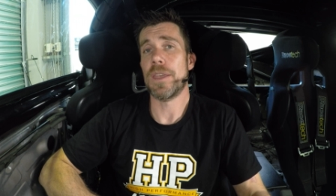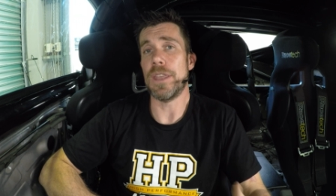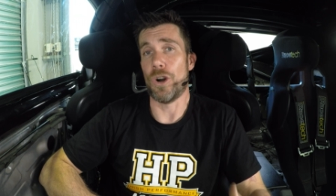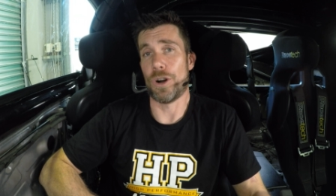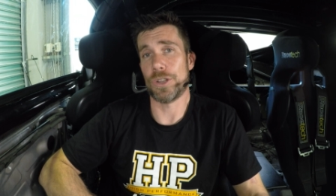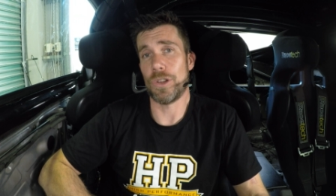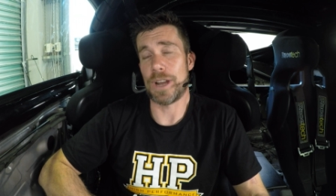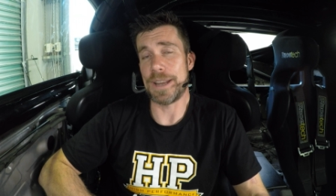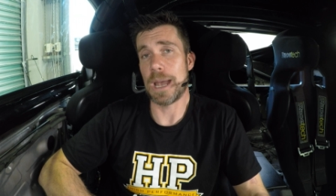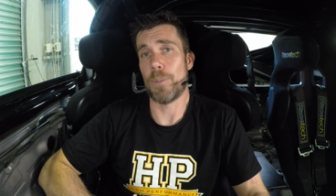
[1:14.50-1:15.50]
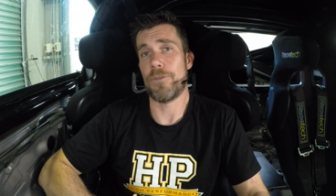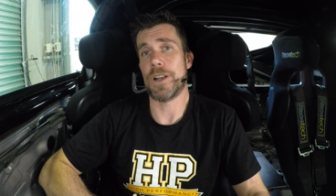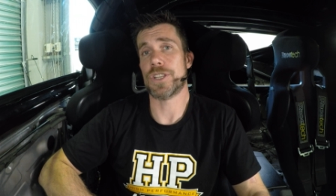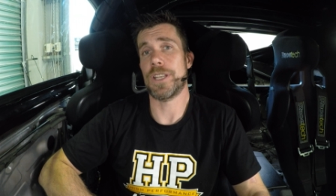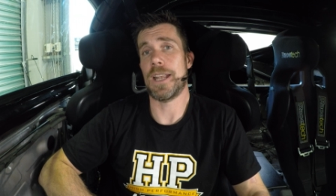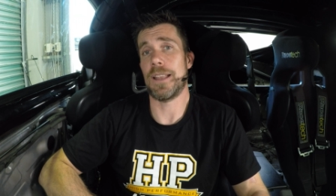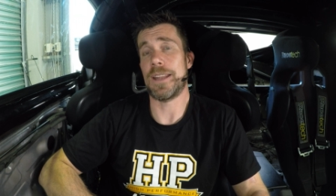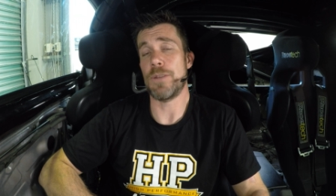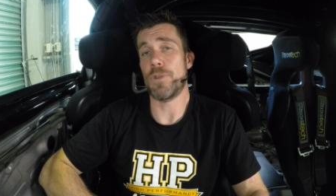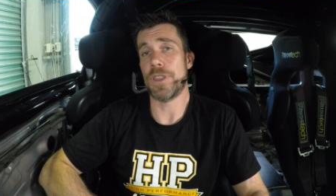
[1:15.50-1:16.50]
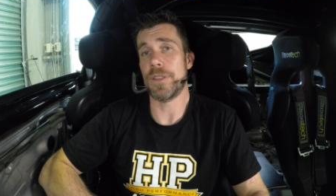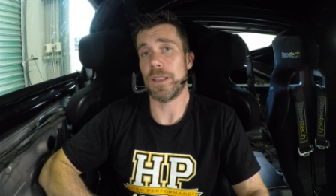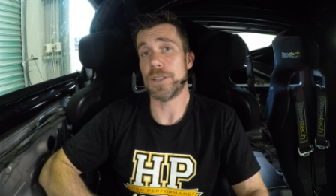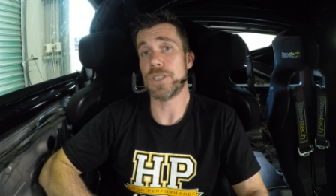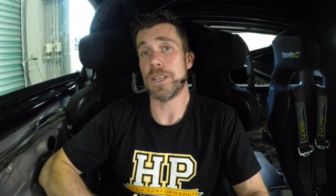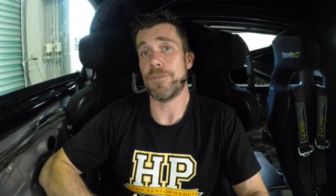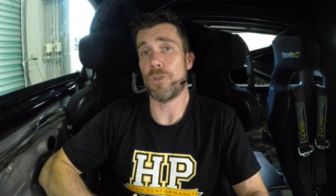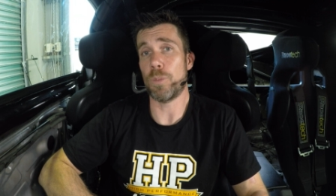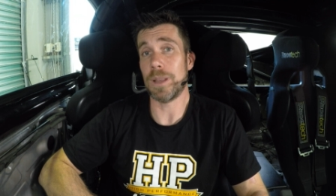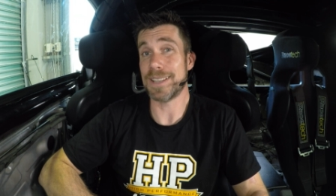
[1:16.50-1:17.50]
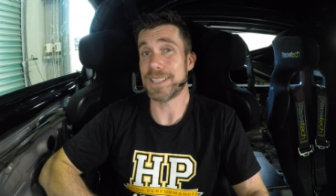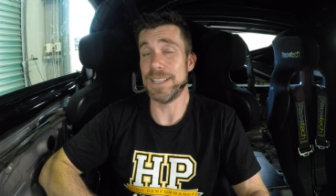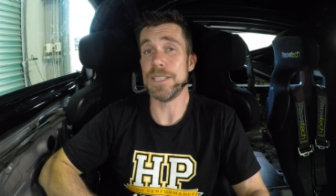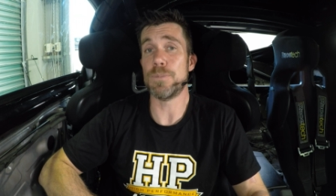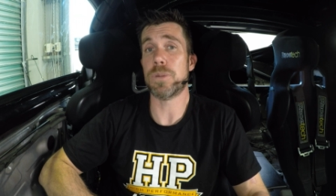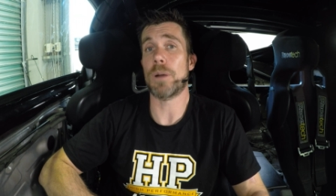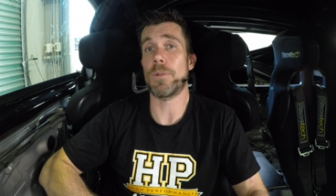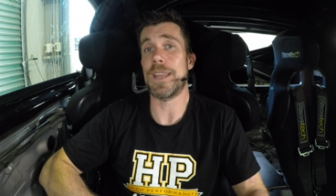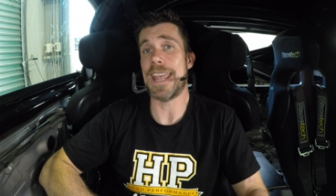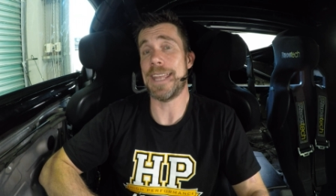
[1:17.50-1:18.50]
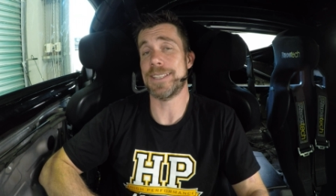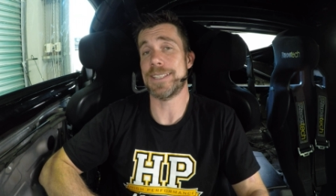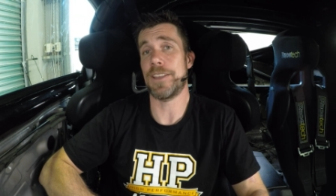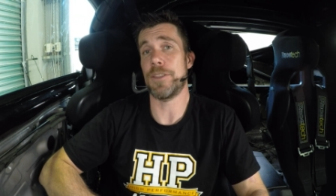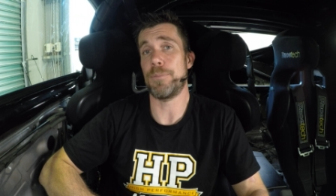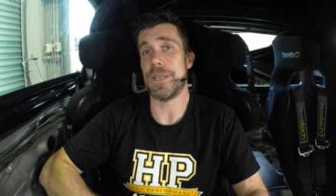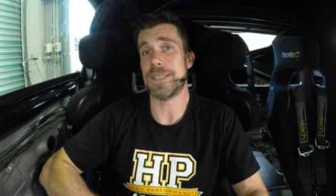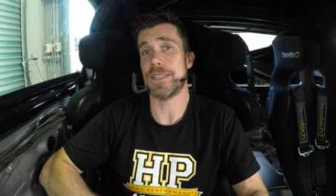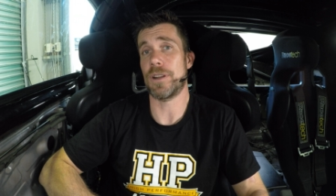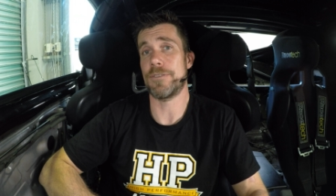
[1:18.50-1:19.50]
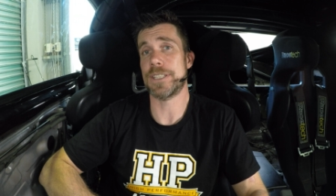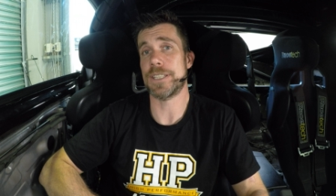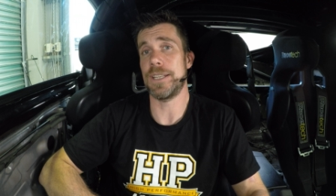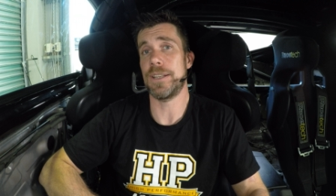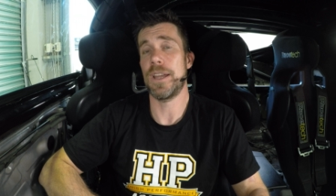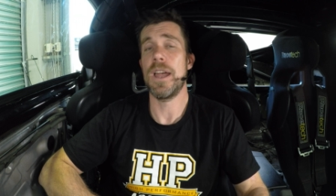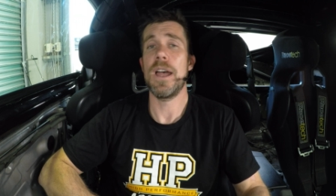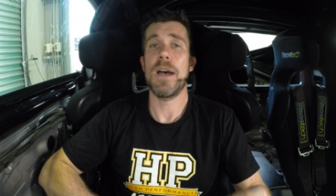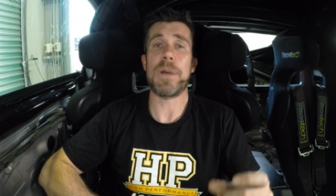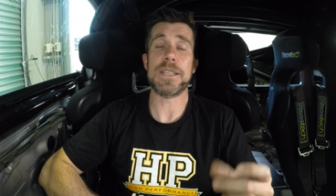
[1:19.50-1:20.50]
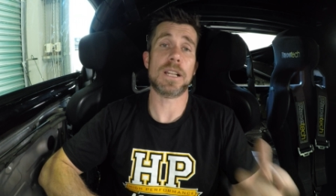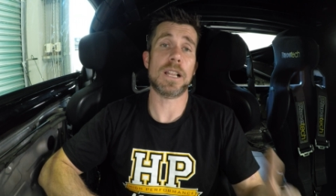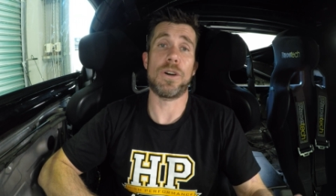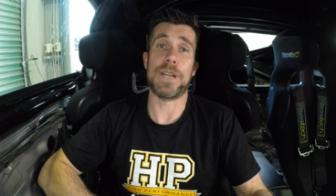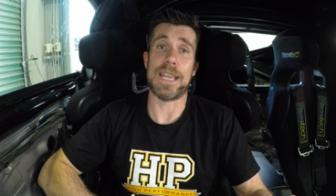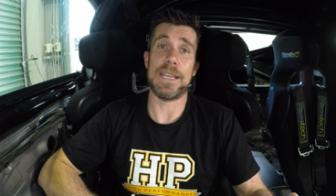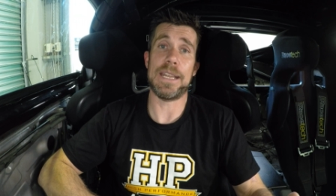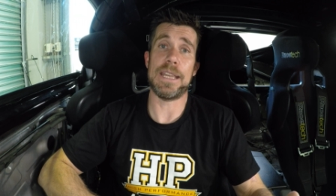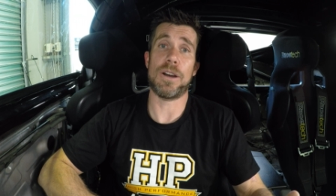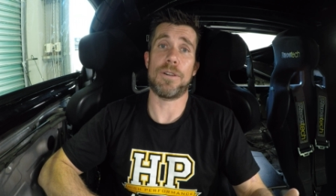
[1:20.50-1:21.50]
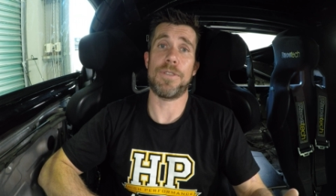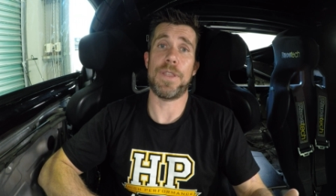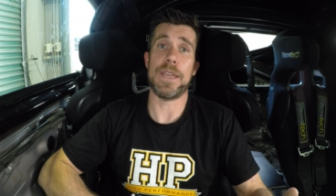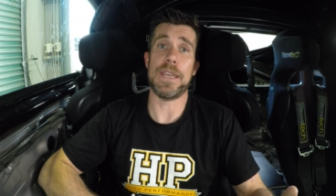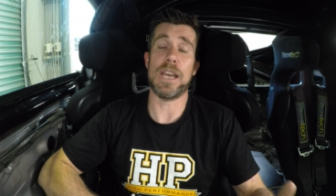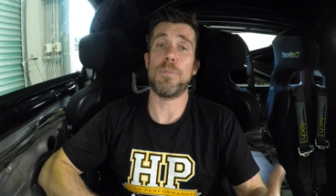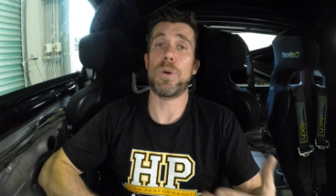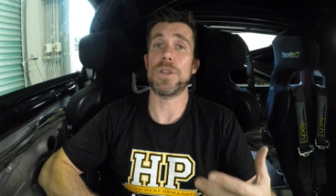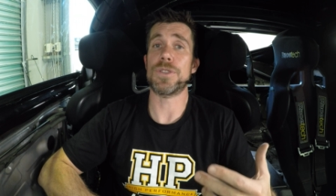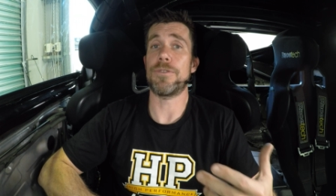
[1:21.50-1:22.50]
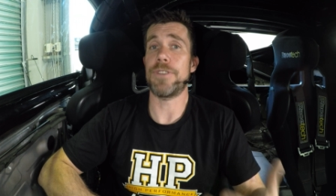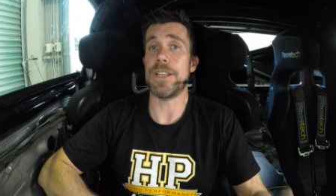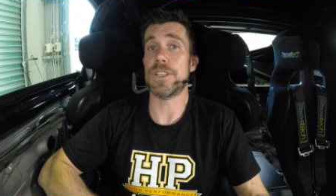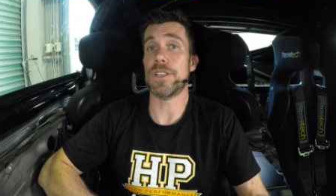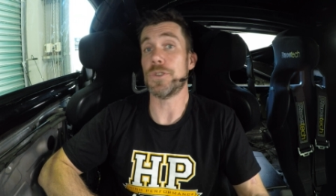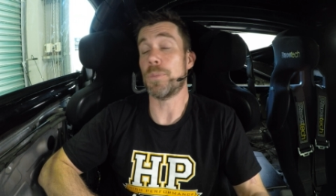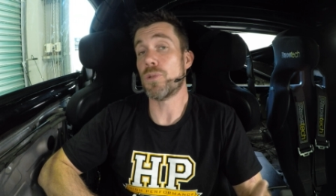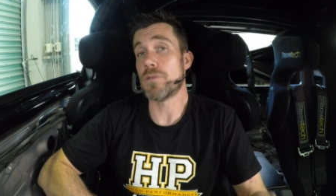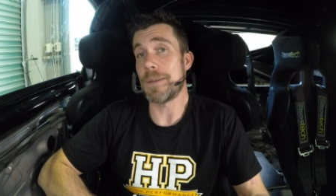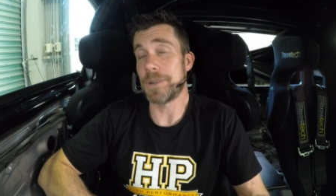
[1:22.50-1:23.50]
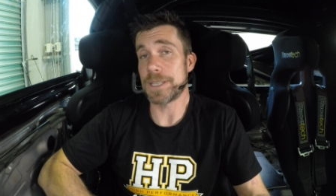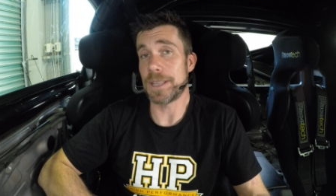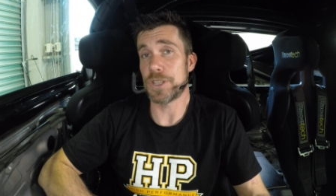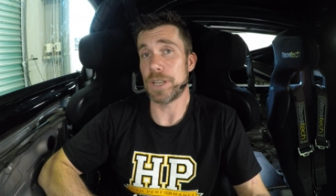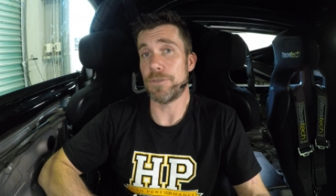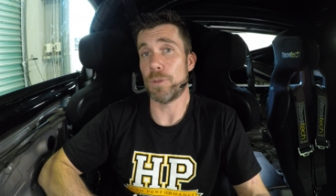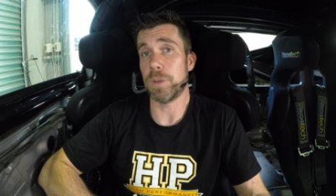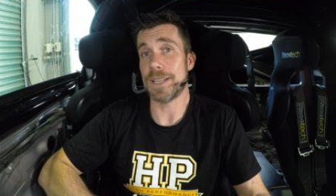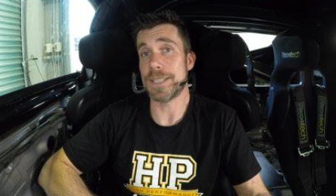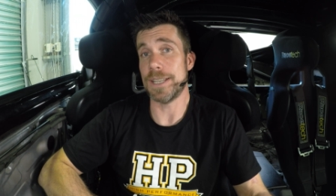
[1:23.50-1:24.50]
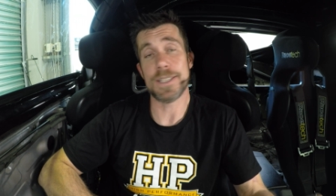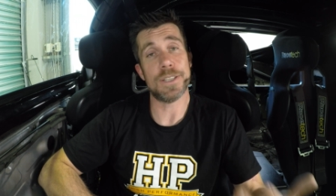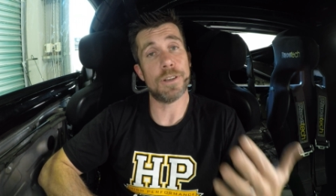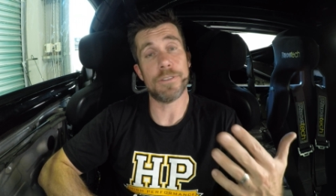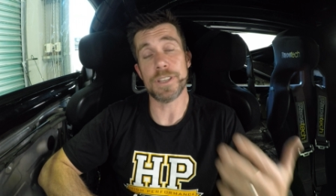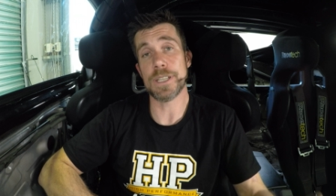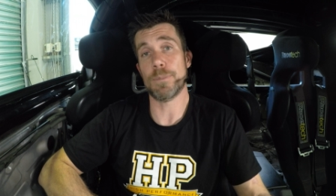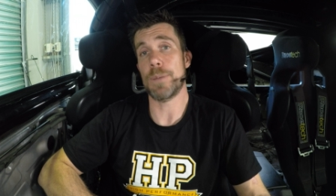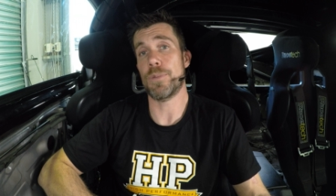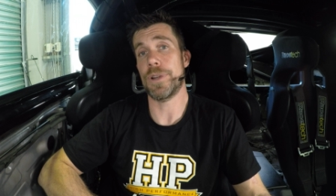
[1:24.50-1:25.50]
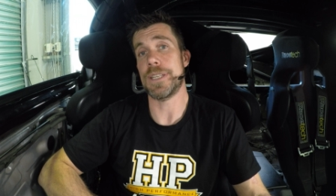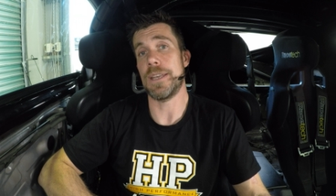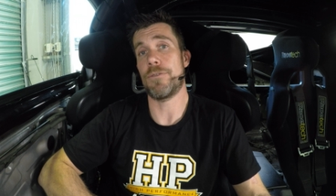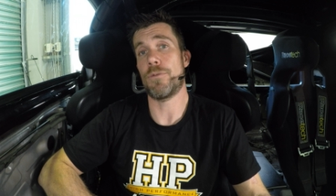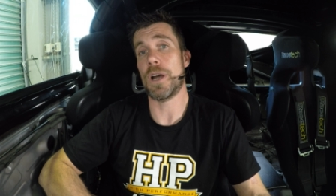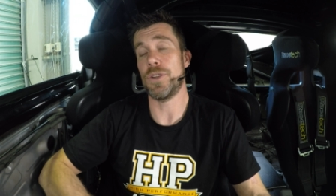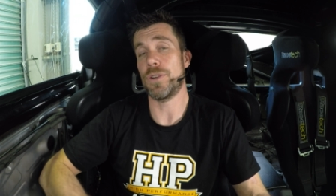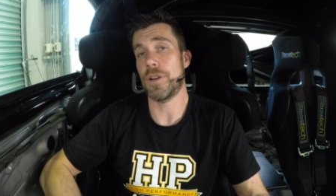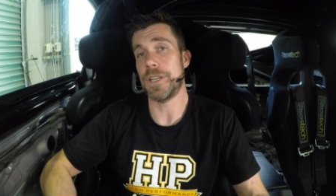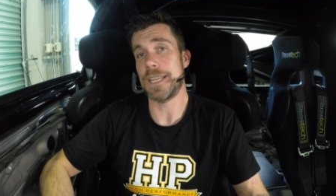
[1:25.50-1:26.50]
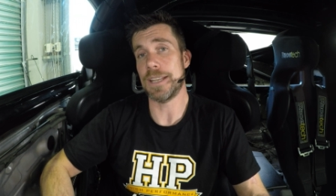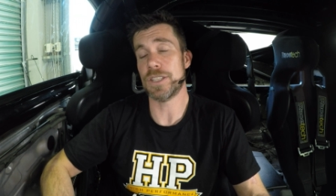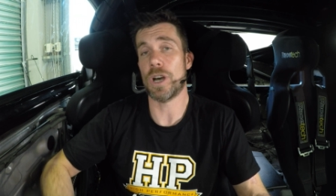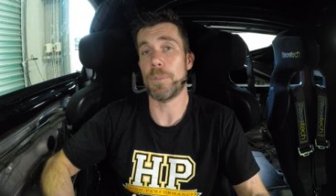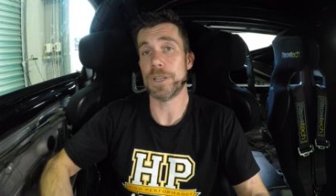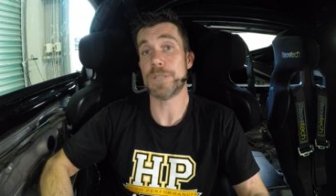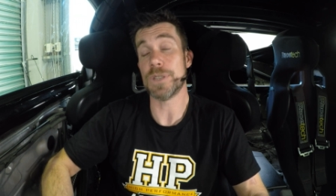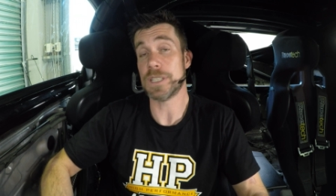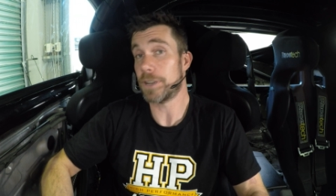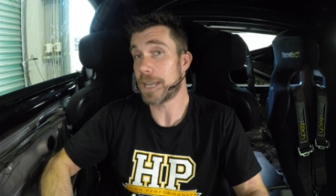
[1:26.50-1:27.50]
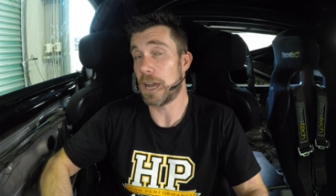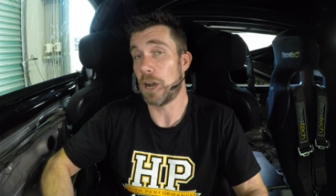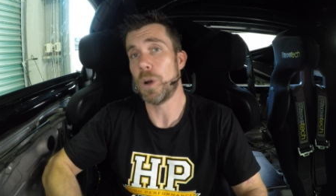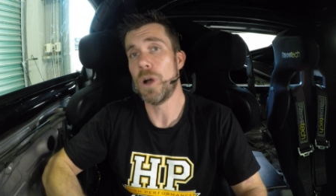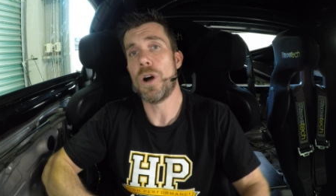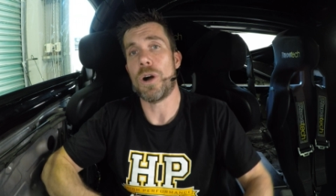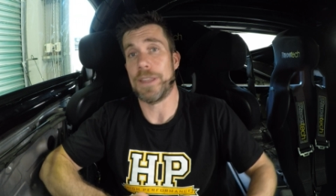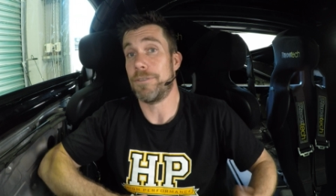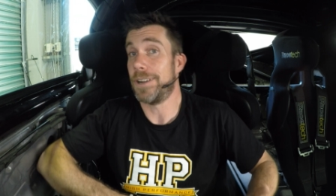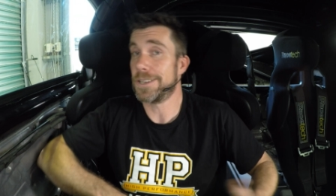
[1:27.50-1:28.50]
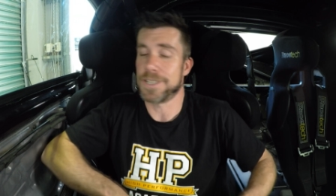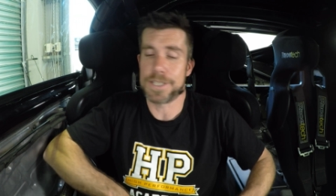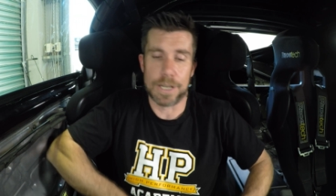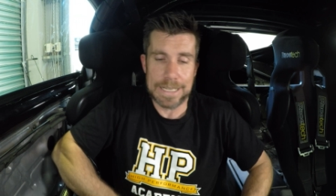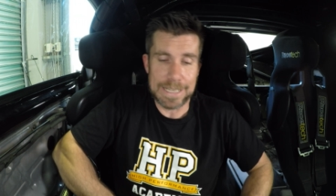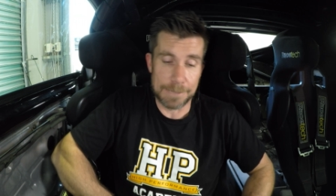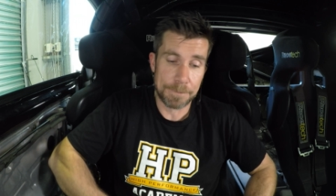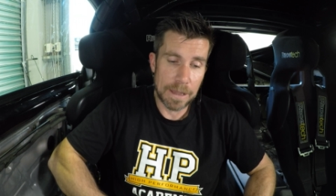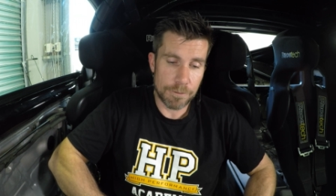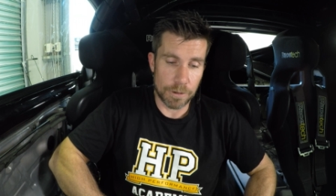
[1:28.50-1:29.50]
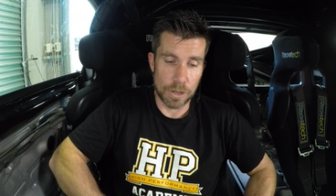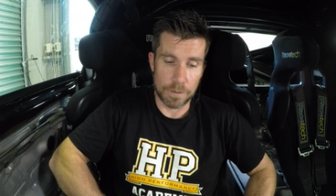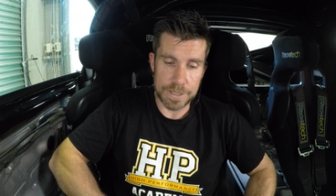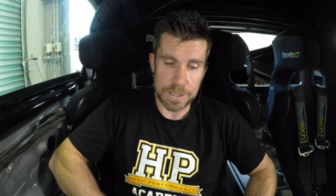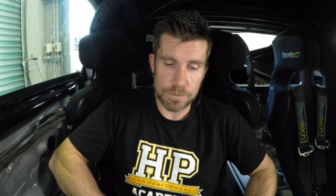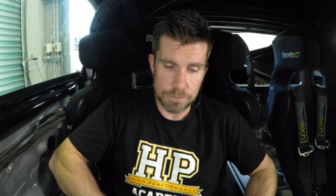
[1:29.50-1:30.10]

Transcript: the online help functionality within the Link G4 Plus is probably hands down the best that I've seen. Basically on any of the inputs or features or parameters in the G4 Plus ECU, if you simply press F1, you're going to get topic specific help on that function. So again, for a novice it's